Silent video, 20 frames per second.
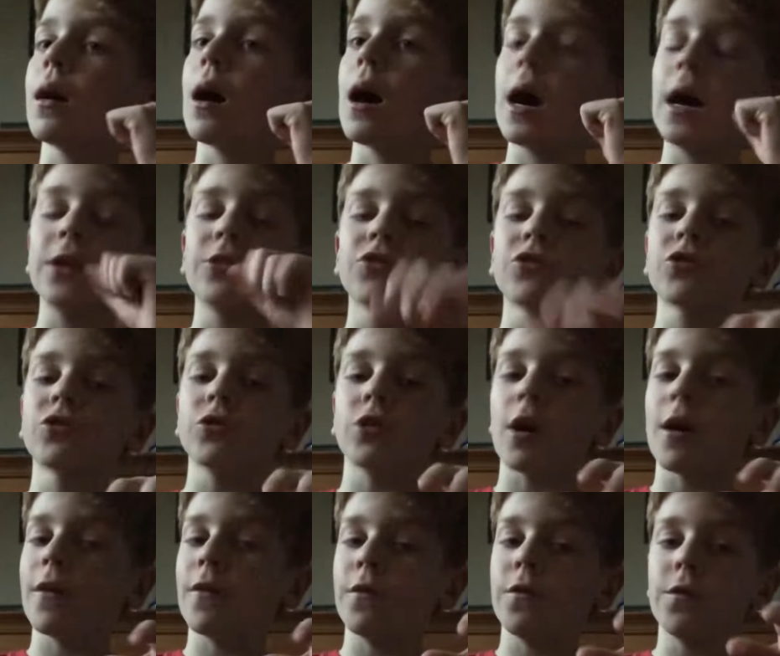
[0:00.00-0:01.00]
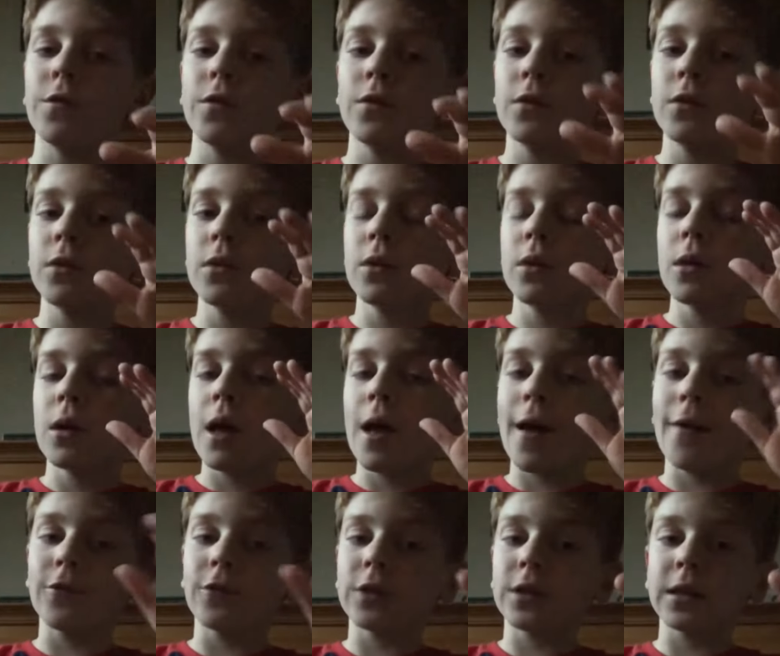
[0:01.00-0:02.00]
I just love
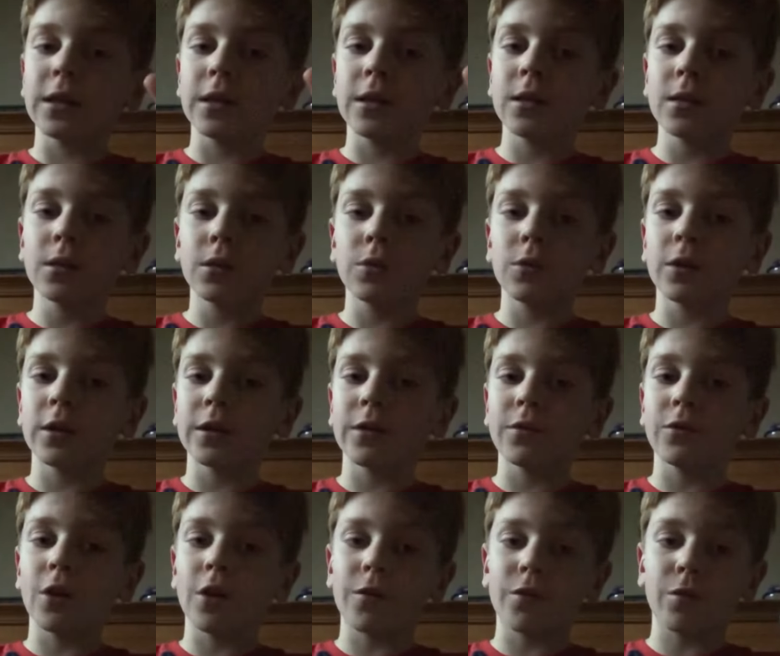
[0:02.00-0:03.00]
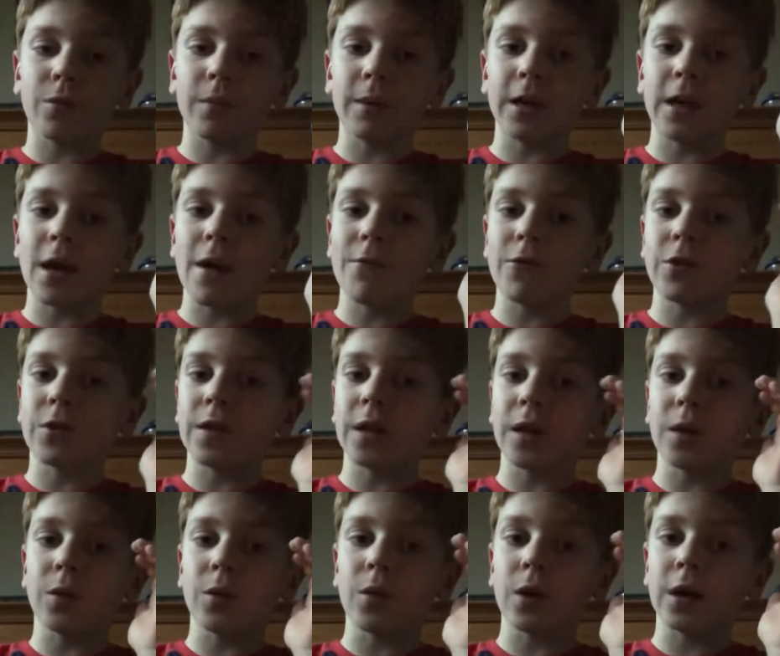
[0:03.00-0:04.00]
everything you guys have done for me, everything
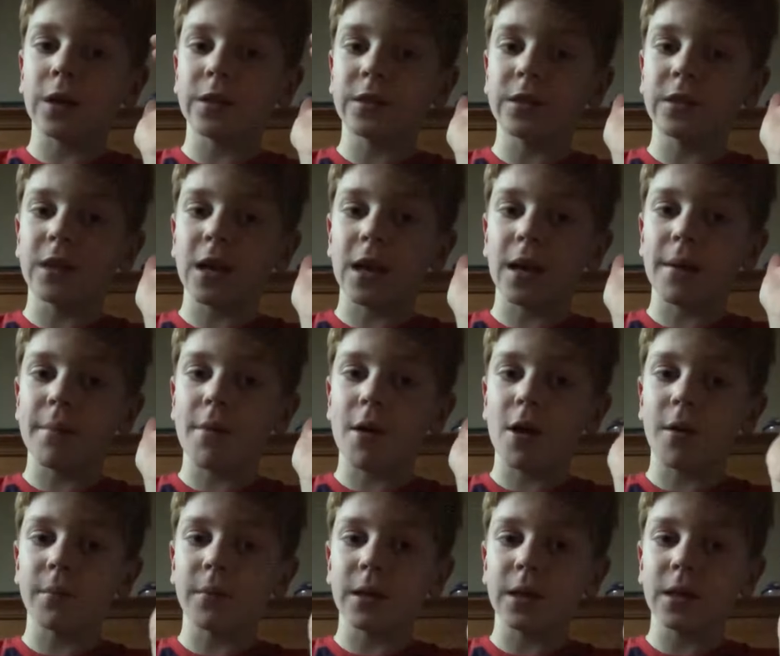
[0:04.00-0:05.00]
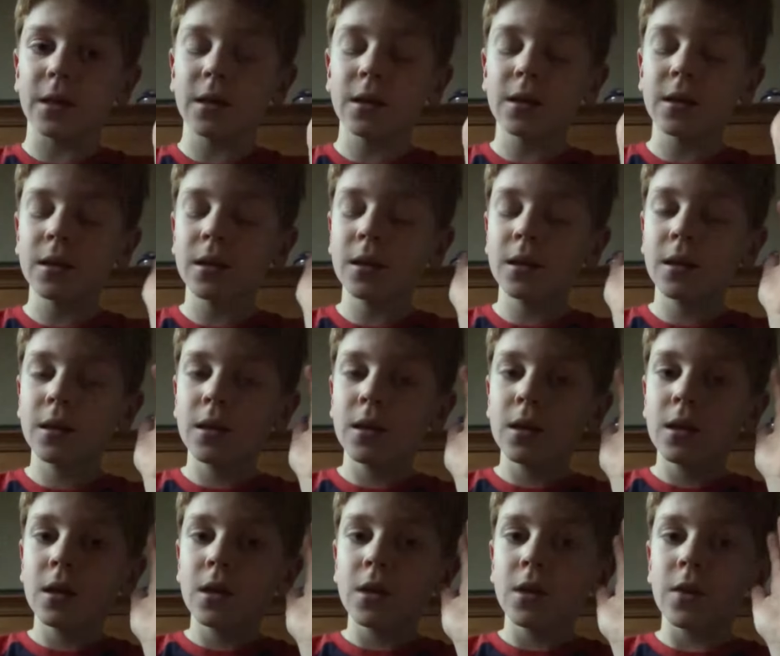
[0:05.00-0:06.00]
you guys say about me,
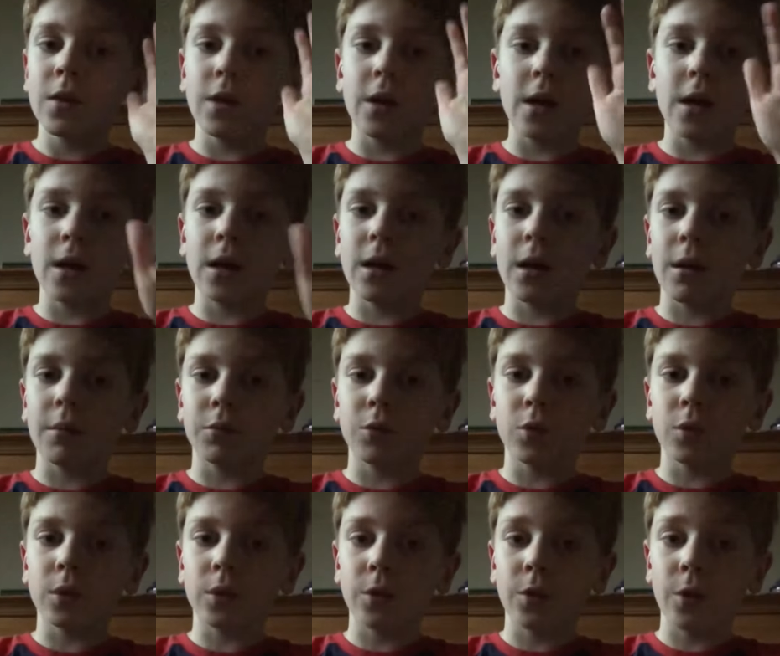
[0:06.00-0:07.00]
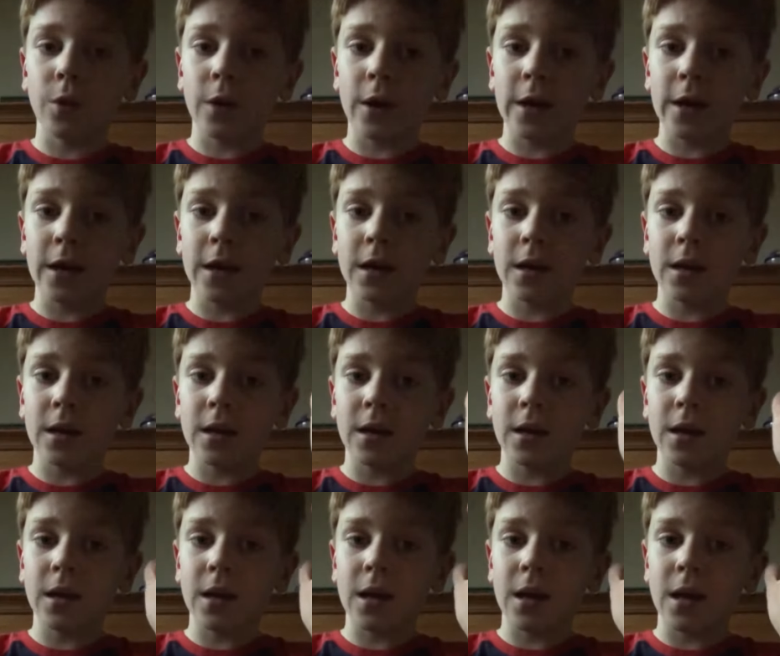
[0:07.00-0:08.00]
that I'm doing great
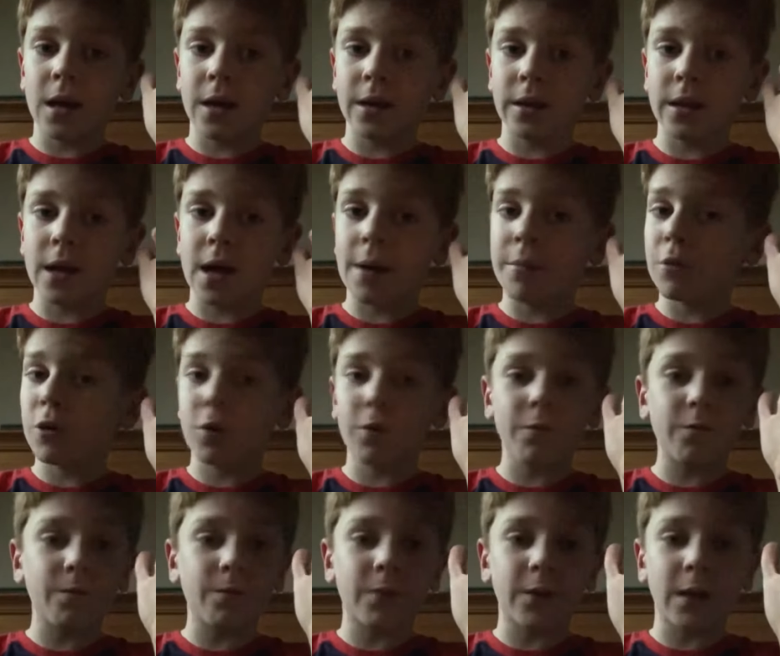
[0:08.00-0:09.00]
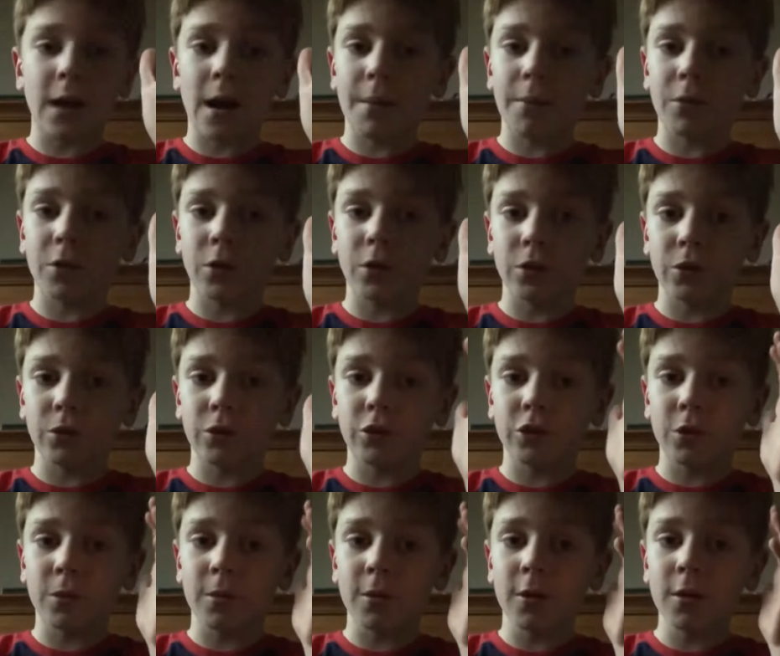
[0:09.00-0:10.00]
and I'm a phenomenal
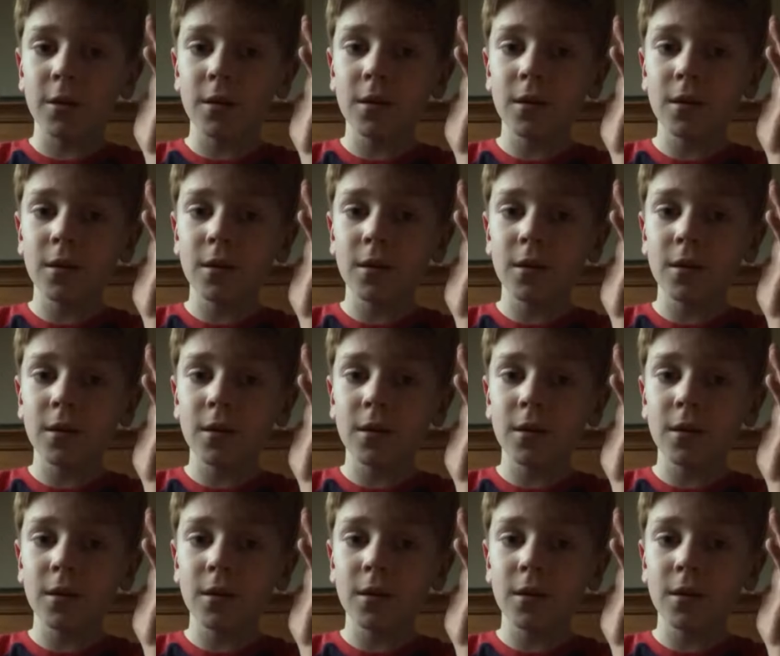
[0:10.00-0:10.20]
YouTuber.